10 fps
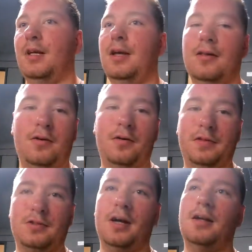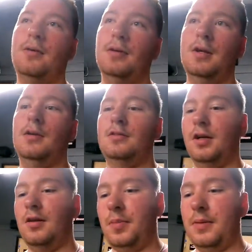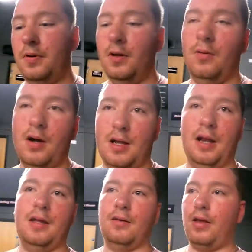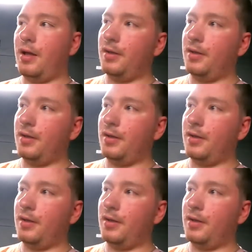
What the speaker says: they're off the track now. So the people who are clean like